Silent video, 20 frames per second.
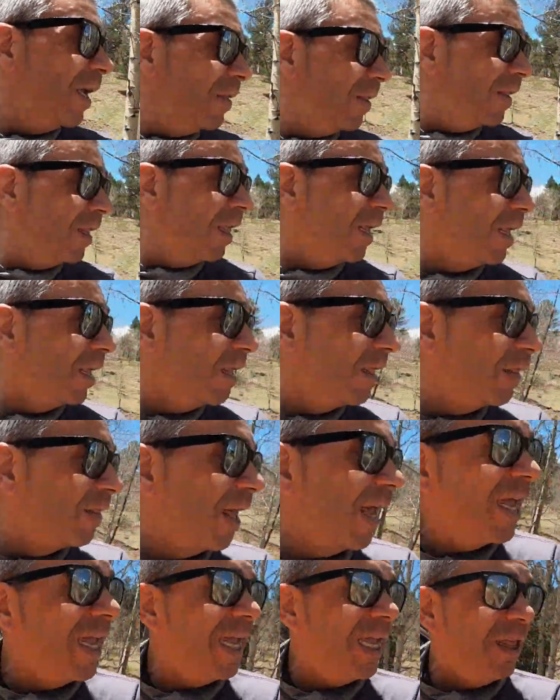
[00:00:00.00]
mean,
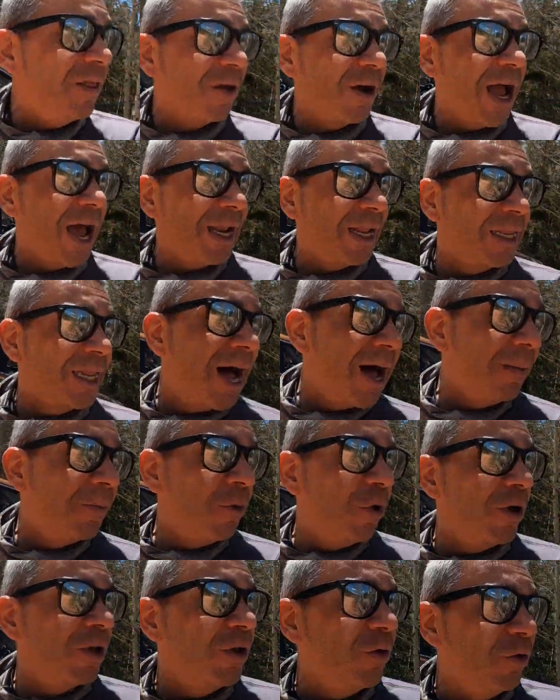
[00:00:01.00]
they either had a
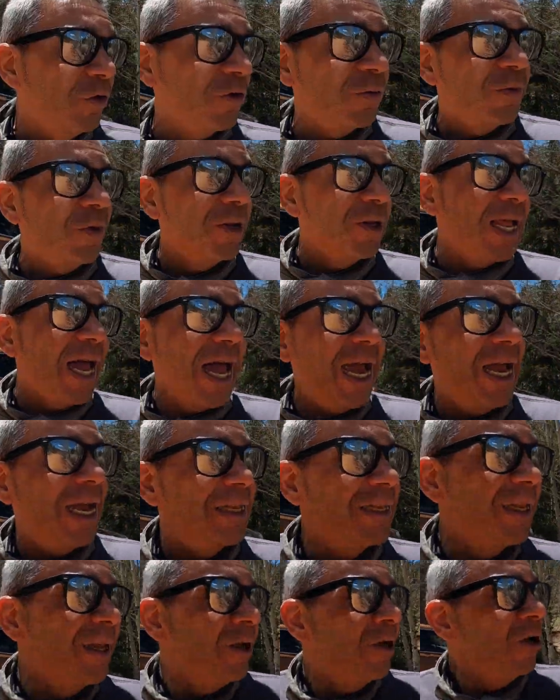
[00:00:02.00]
lot more usable
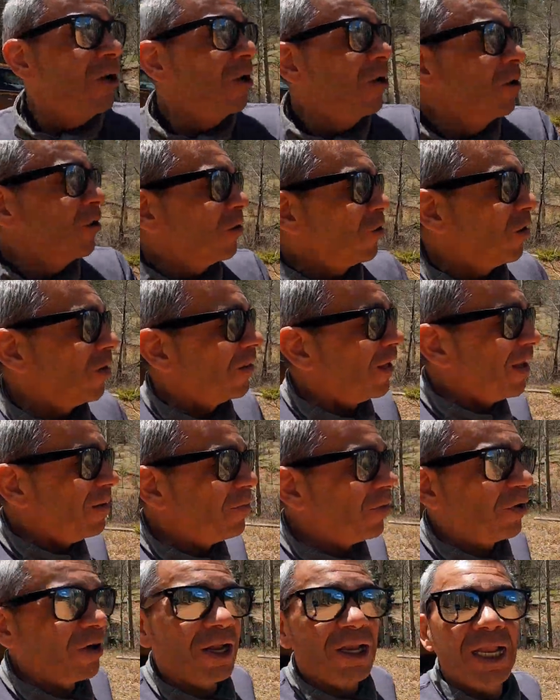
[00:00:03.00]
land or
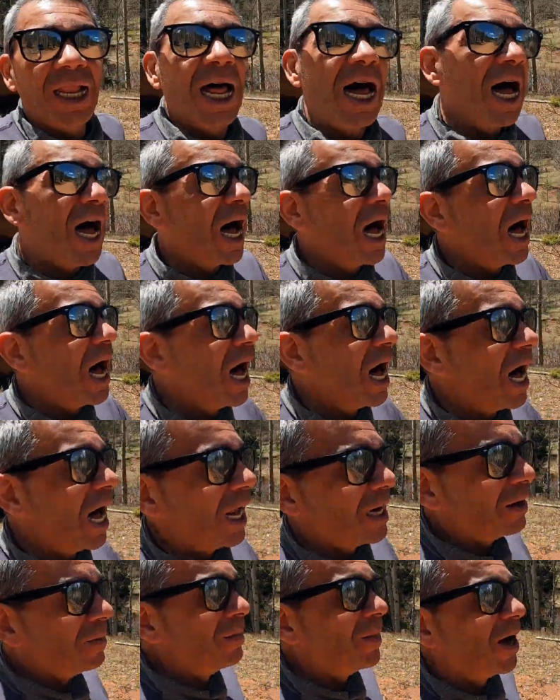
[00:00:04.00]
they put a
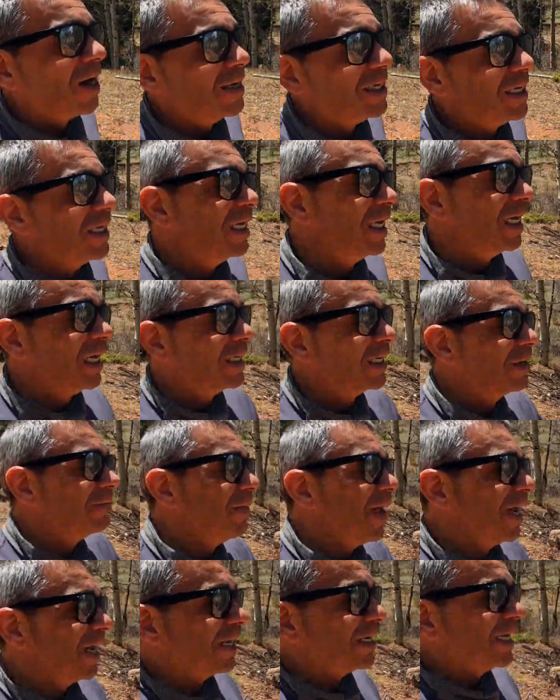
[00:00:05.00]
lot of money
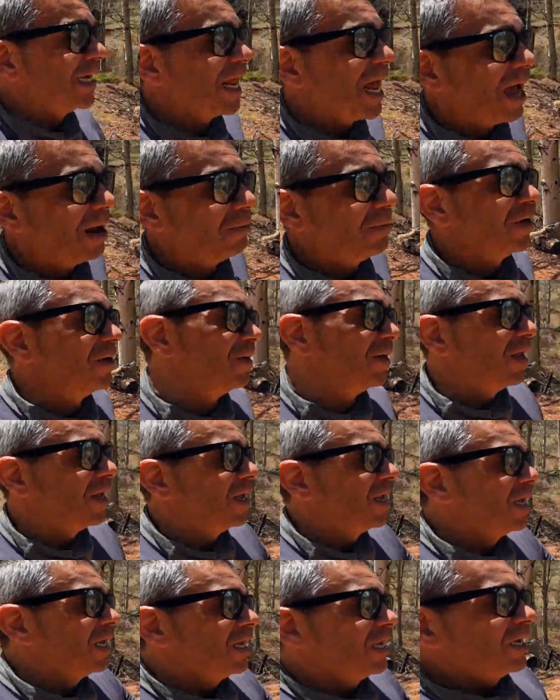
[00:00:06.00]
into making it happen.
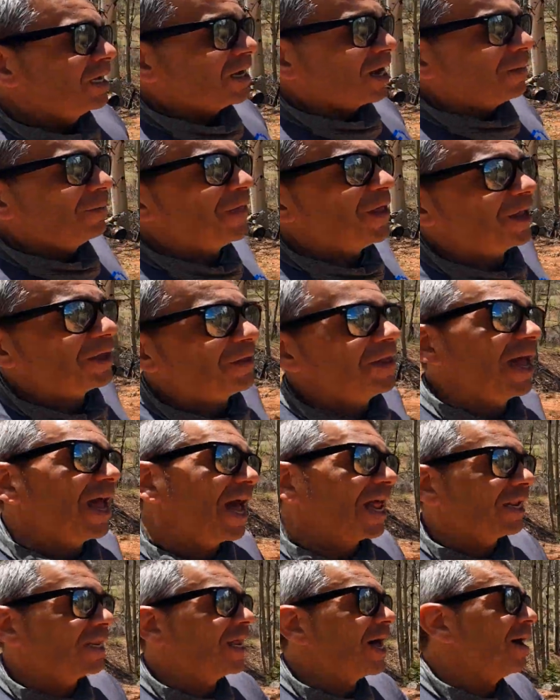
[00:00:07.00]
I'm thinking they
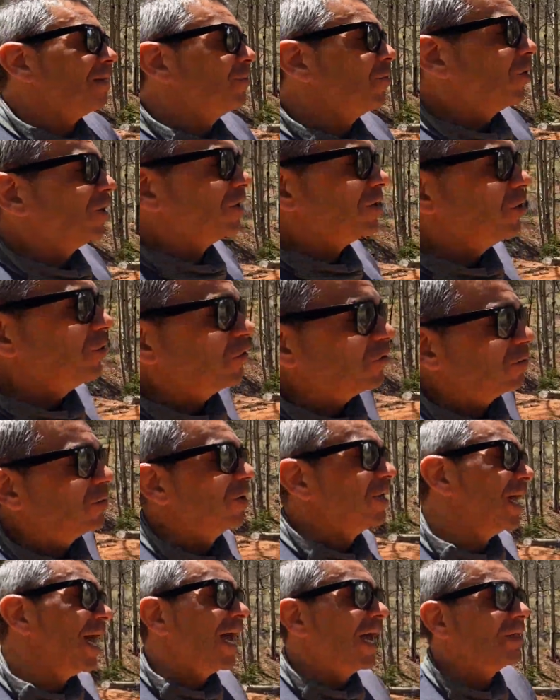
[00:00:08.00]
had a lot more
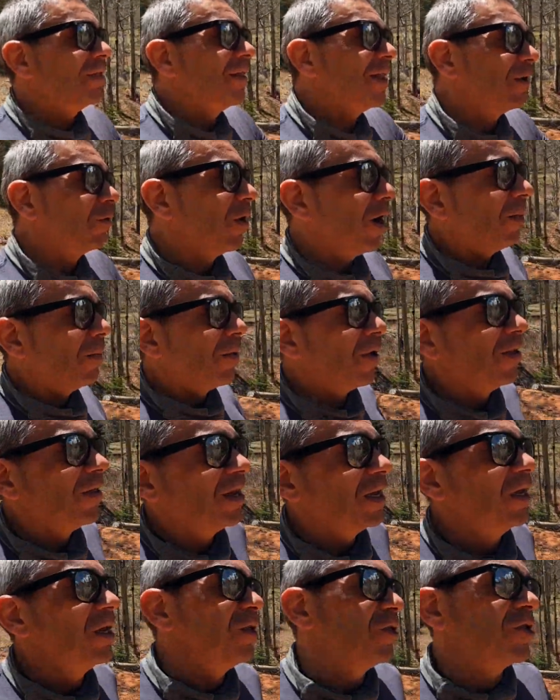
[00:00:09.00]
usable land and they were up
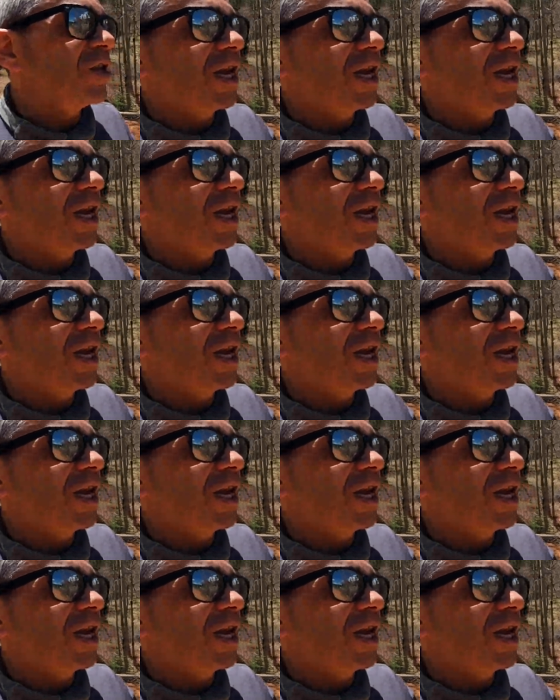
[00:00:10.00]
on the hill.